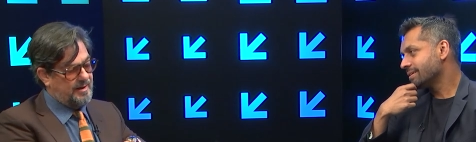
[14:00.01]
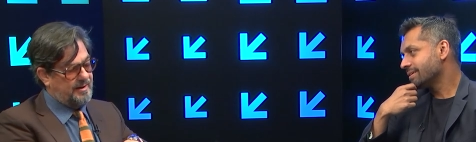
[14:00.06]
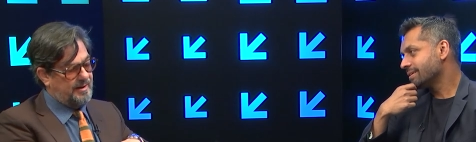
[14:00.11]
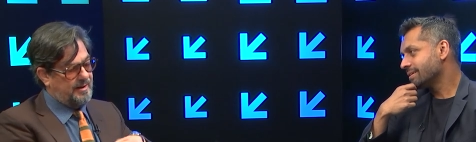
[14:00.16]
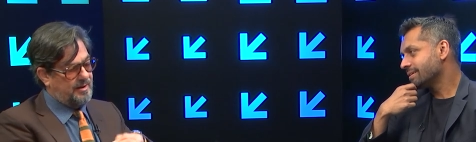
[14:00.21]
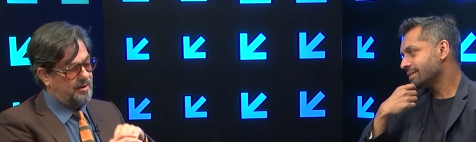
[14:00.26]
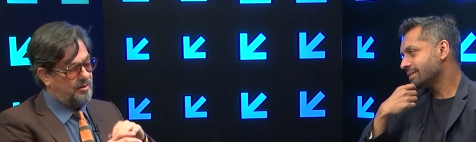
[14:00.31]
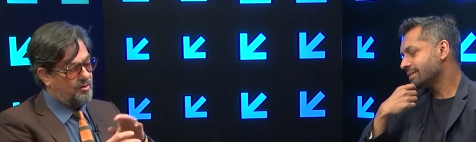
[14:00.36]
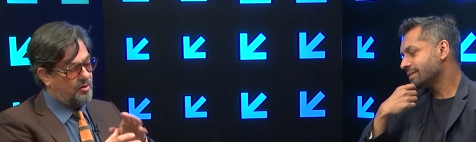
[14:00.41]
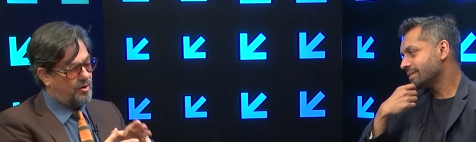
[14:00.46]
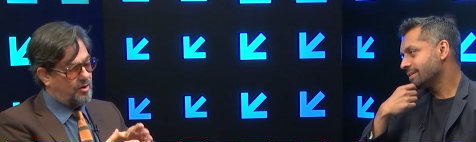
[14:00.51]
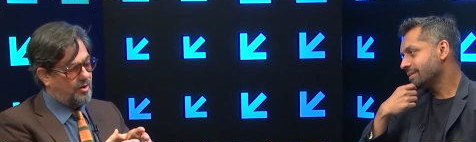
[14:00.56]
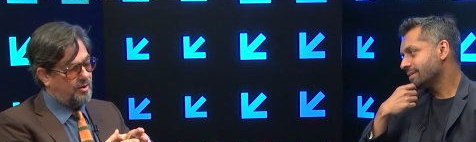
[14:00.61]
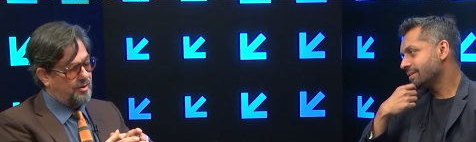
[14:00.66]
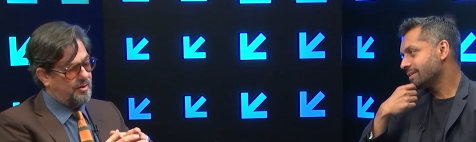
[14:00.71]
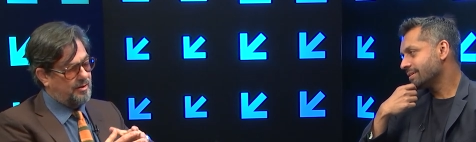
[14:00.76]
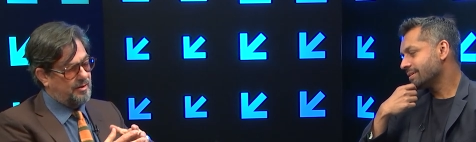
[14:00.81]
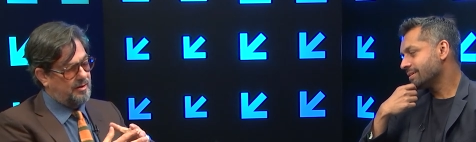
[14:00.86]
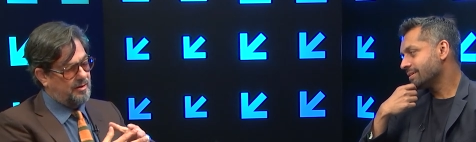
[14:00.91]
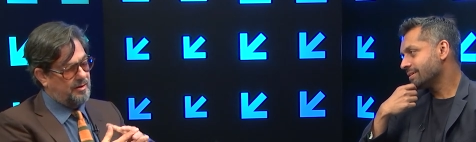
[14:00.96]
Speaker 1: in
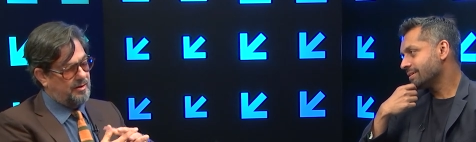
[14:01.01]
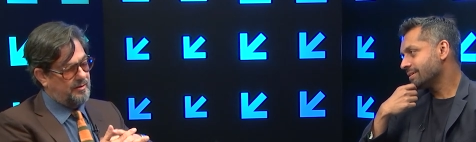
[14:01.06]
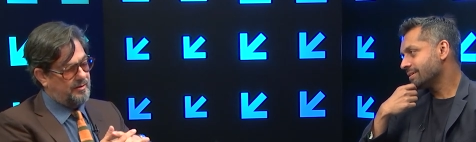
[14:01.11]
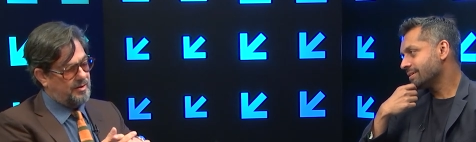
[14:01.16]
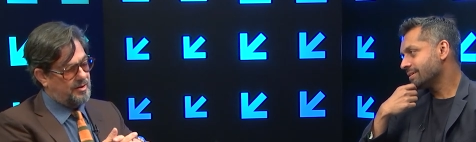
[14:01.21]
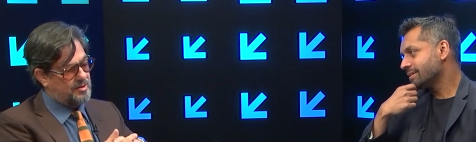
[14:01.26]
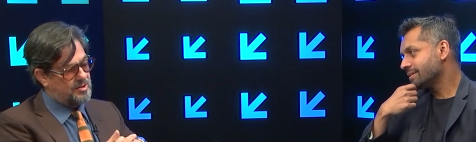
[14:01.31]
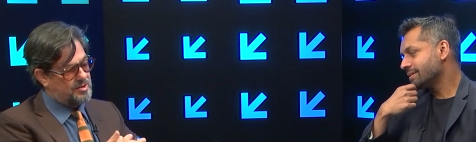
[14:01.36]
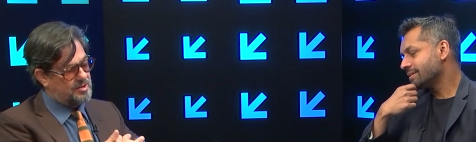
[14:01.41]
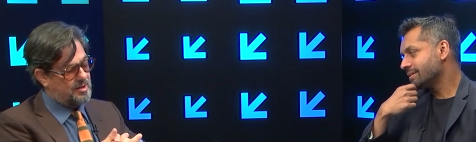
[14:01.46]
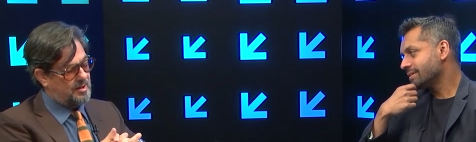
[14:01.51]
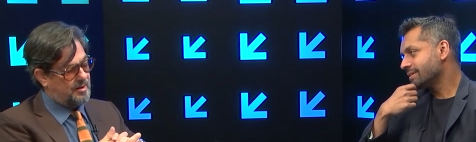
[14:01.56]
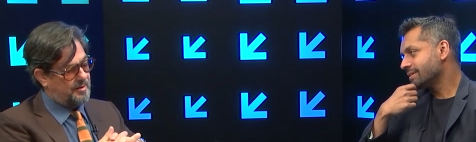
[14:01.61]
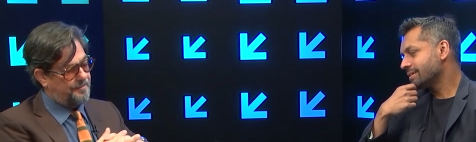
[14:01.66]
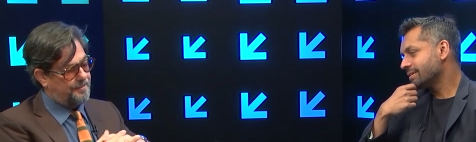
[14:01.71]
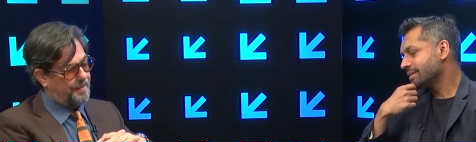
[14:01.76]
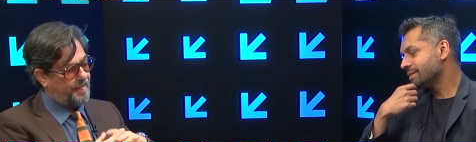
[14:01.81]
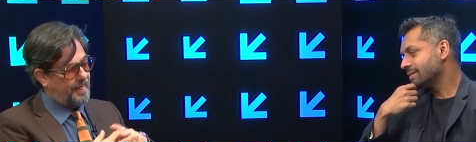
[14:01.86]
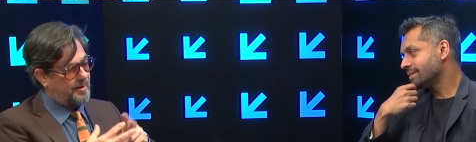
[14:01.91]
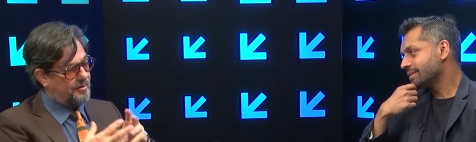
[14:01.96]
art, there's a,
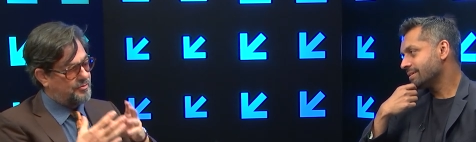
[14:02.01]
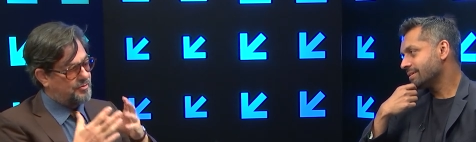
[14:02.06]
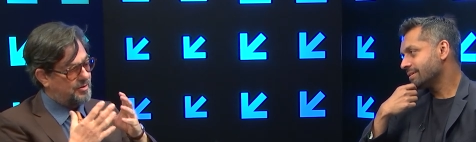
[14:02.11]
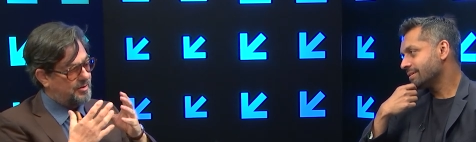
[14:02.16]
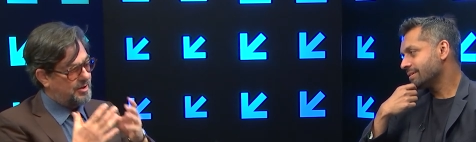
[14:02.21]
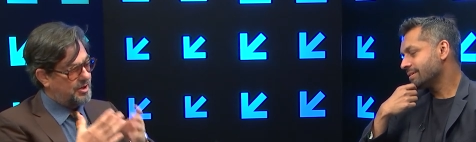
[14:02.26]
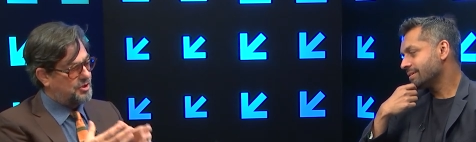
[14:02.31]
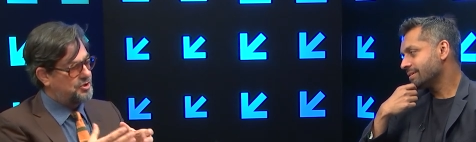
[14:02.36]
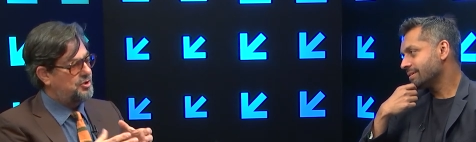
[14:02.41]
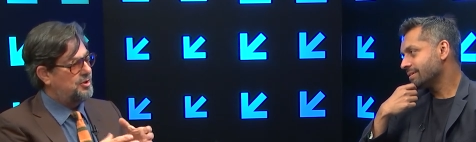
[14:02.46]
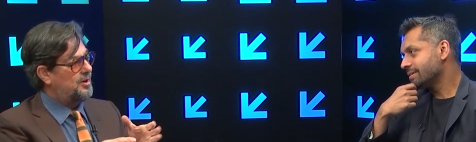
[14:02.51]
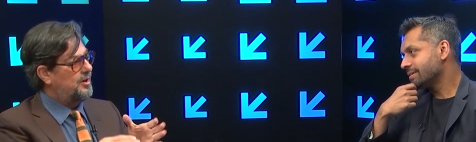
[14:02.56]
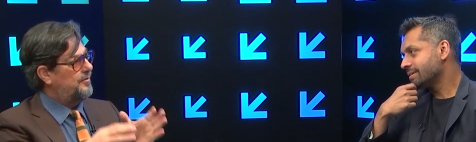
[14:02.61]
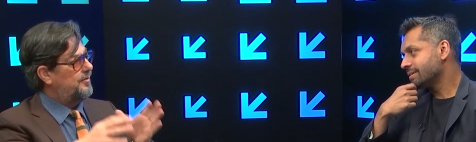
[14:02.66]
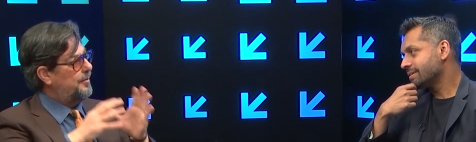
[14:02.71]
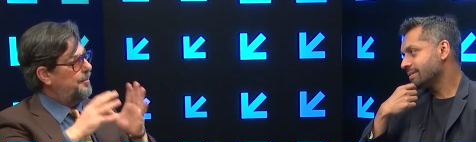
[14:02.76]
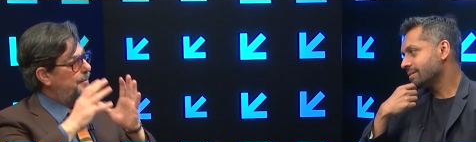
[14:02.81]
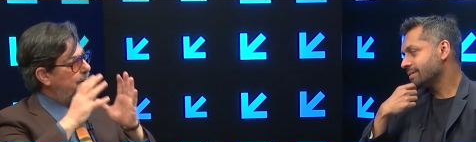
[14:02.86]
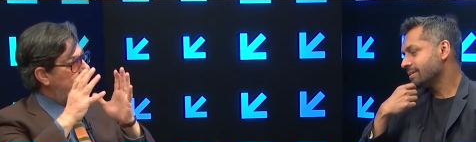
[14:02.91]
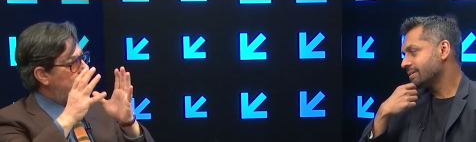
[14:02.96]
a tradition of
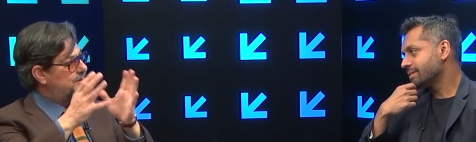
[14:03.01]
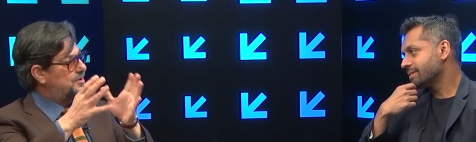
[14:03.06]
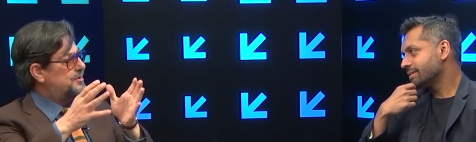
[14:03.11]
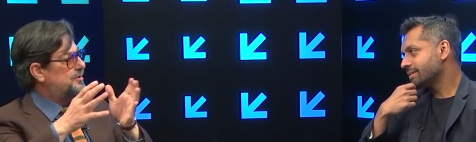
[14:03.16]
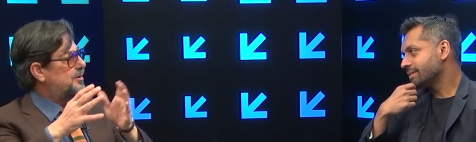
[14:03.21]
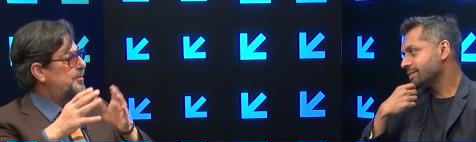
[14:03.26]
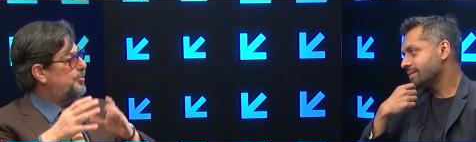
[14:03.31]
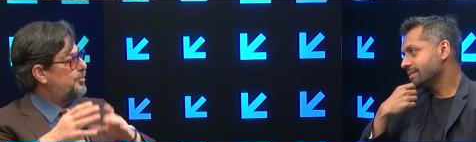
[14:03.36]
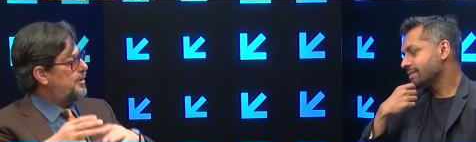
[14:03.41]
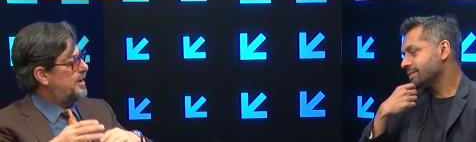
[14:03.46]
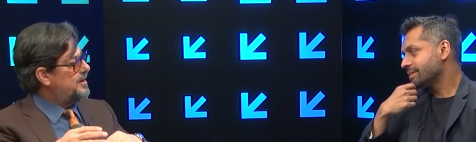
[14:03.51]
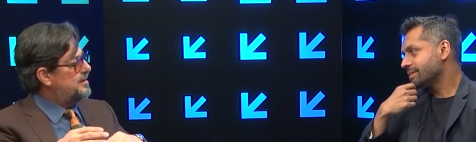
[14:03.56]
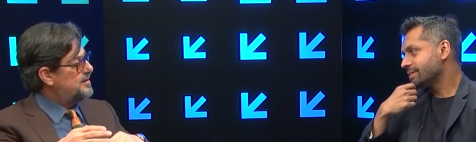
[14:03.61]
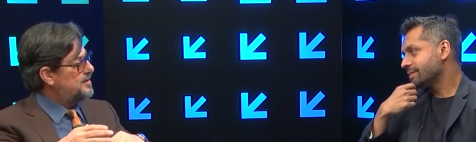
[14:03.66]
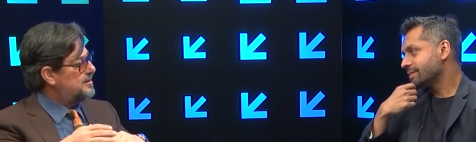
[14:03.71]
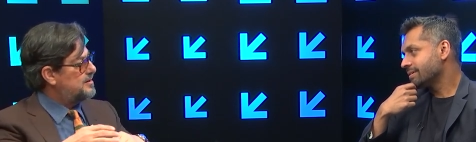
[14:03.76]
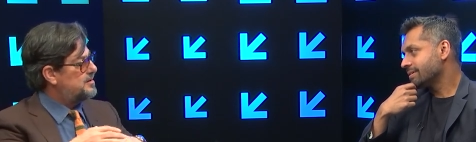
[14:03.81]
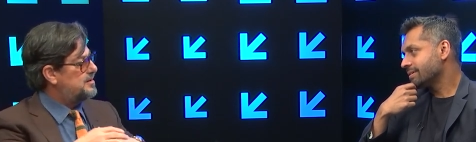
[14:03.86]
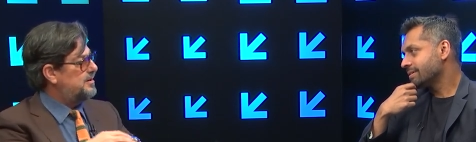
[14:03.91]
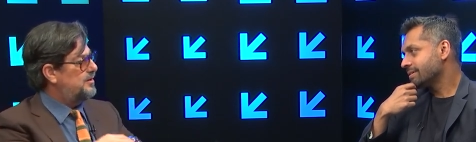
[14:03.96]
a master
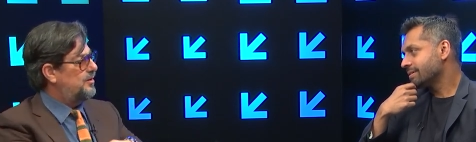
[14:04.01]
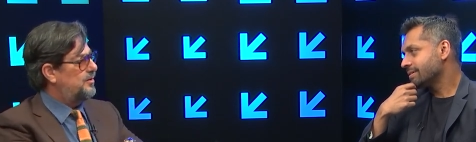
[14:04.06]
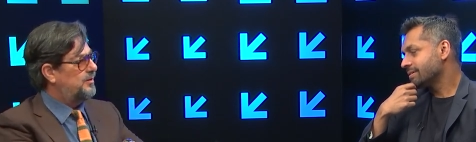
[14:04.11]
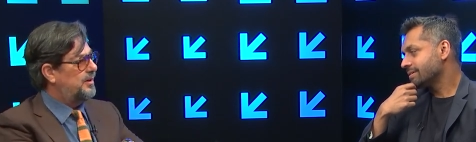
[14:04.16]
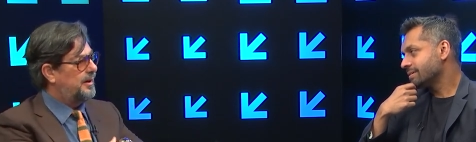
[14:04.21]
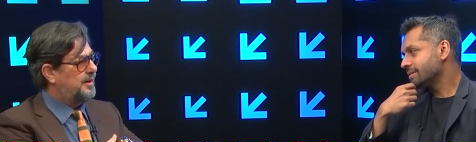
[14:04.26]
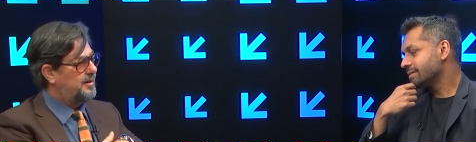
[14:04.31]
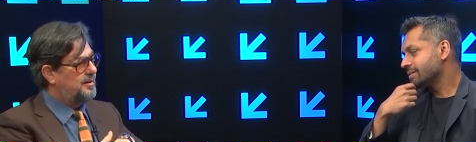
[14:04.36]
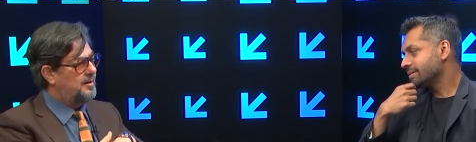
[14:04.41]
apprentice. You know, like